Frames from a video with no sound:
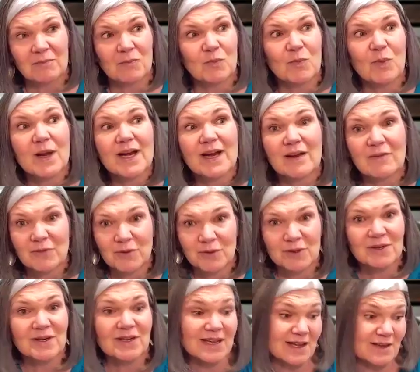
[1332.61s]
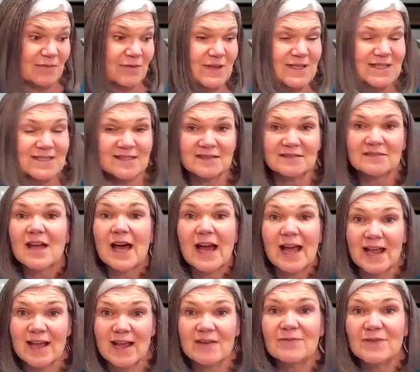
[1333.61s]
whatever, if it's
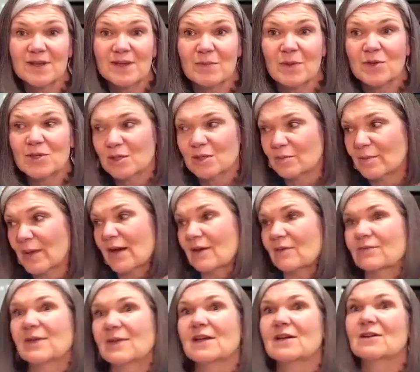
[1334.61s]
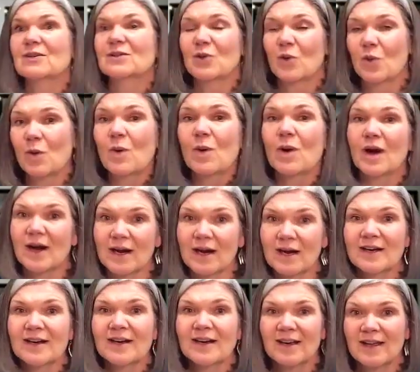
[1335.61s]
life, the emotional battlefield,
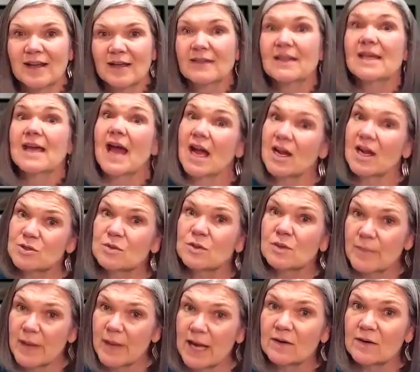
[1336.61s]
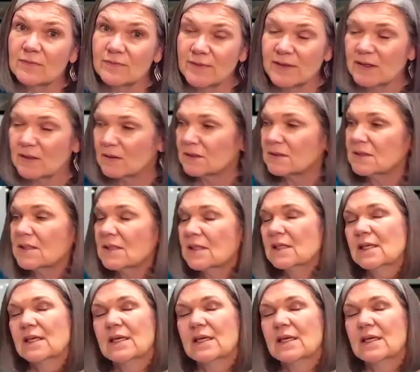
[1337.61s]
or the actual battlefield,